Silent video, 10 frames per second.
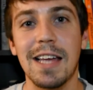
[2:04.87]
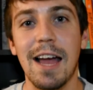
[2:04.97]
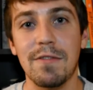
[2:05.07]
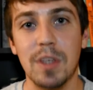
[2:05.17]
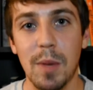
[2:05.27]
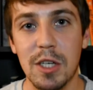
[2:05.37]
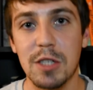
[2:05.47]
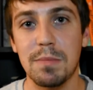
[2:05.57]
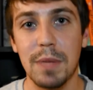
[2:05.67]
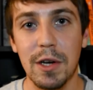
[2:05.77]
have some
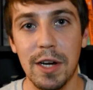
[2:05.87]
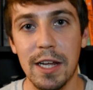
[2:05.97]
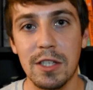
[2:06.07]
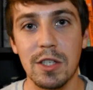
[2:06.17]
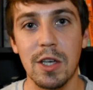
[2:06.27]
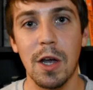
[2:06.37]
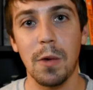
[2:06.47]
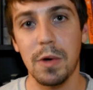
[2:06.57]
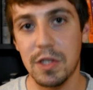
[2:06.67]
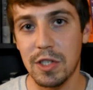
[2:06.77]
experience
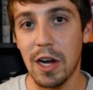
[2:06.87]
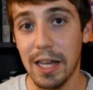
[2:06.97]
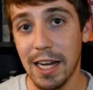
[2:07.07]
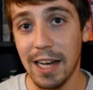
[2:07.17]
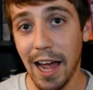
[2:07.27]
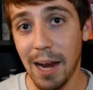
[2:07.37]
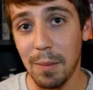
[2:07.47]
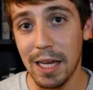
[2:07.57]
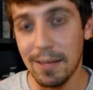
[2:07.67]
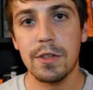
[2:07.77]
with studying anatomy.